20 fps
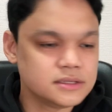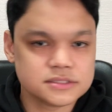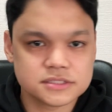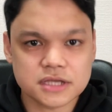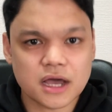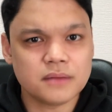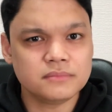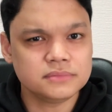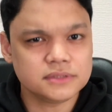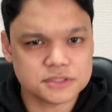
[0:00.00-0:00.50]

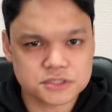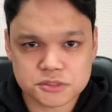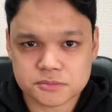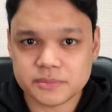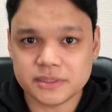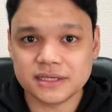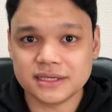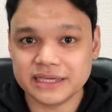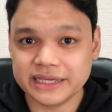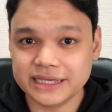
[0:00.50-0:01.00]
Some can
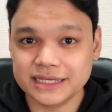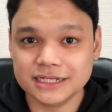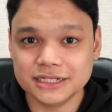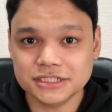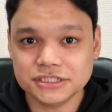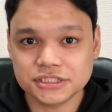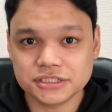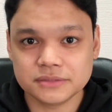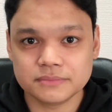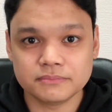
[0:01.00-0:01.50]
speak
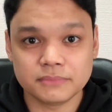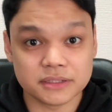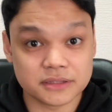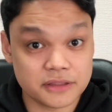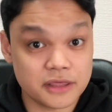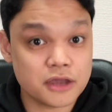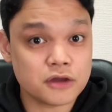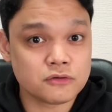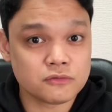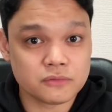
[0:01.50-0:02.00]
English, but
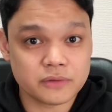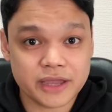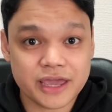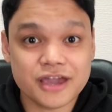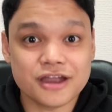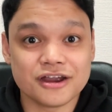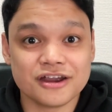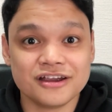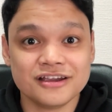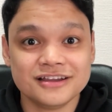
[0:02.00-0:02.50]
they're
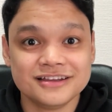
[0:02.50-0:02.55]
rare.